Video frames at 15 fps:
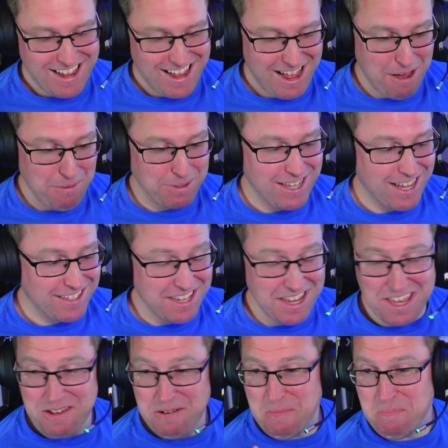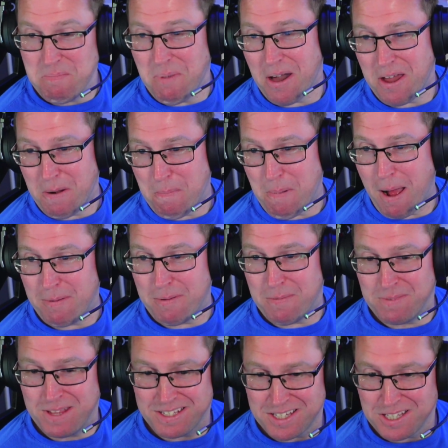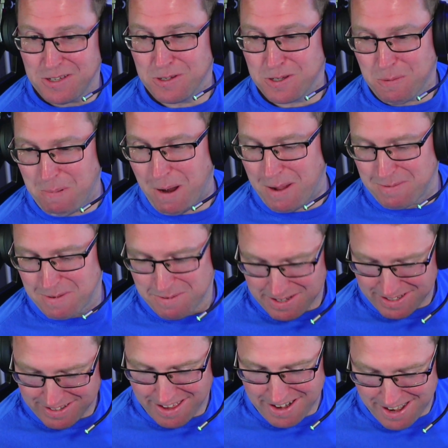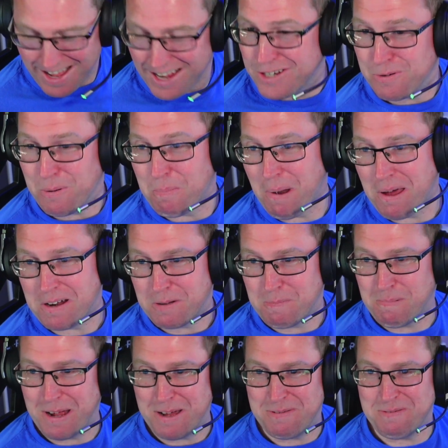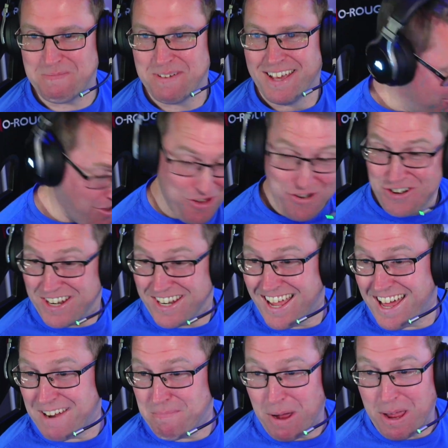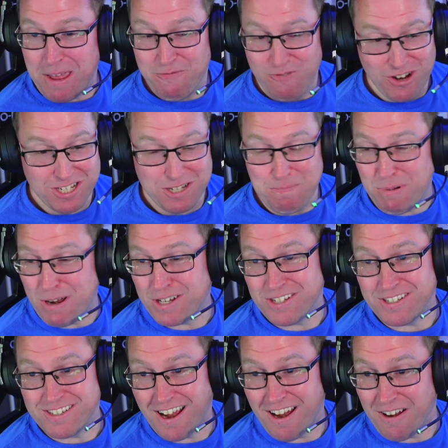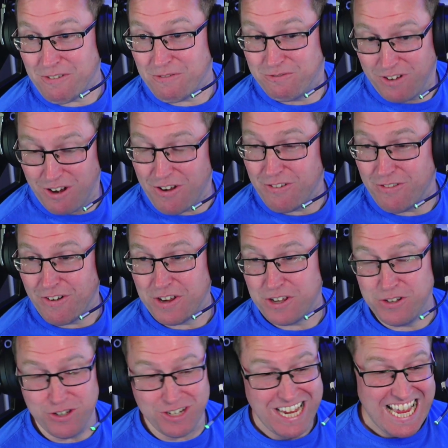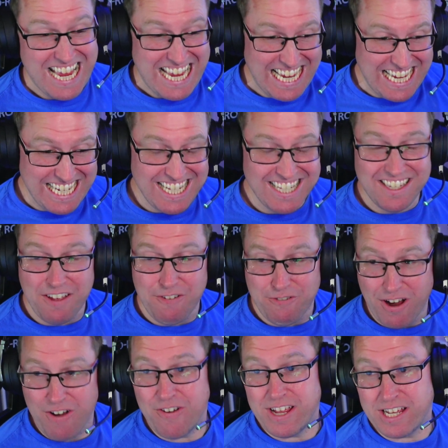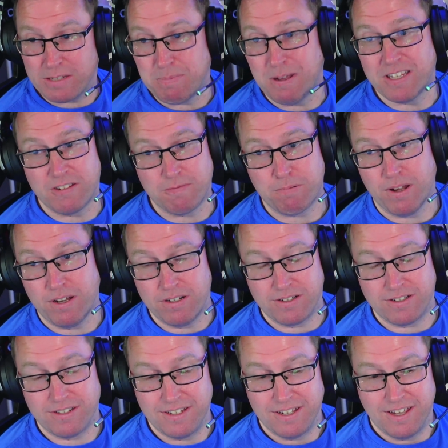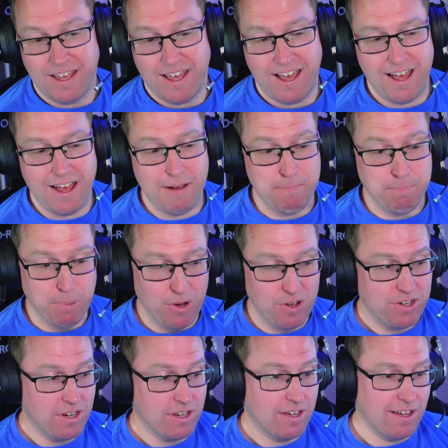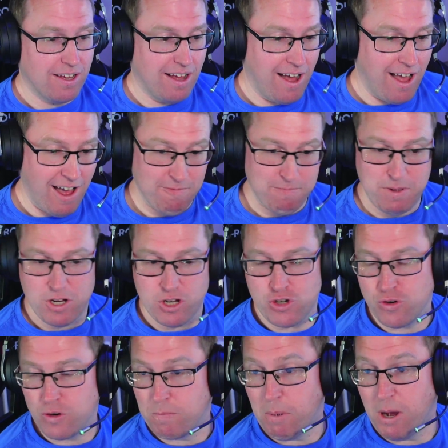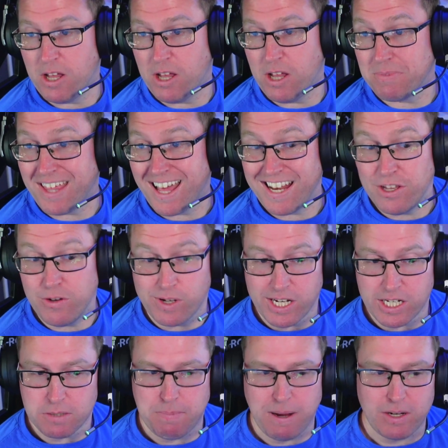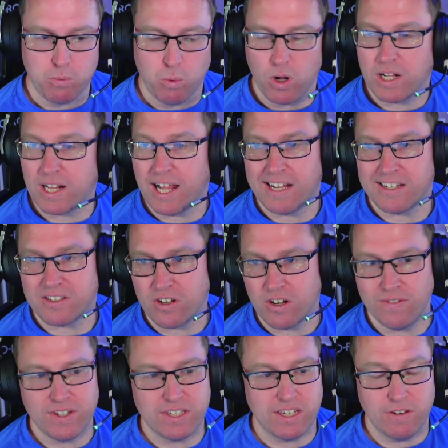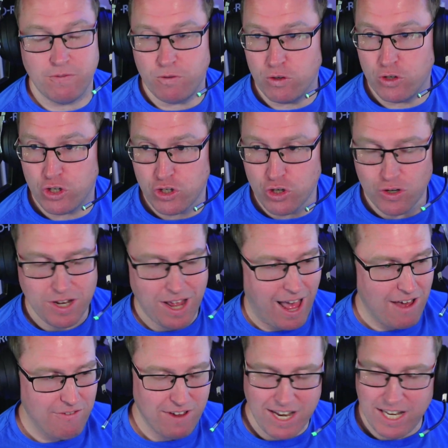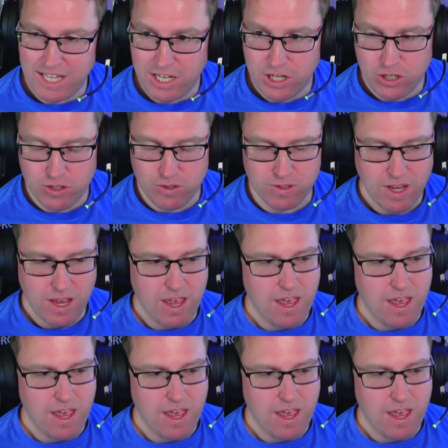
But that's a minor problem. That's a user problem, not an actual product problem. Other than that, my first impressions are very, very good. It is a very expensive product, but I have been assured by them that you can expect world-class service if you should have any issues.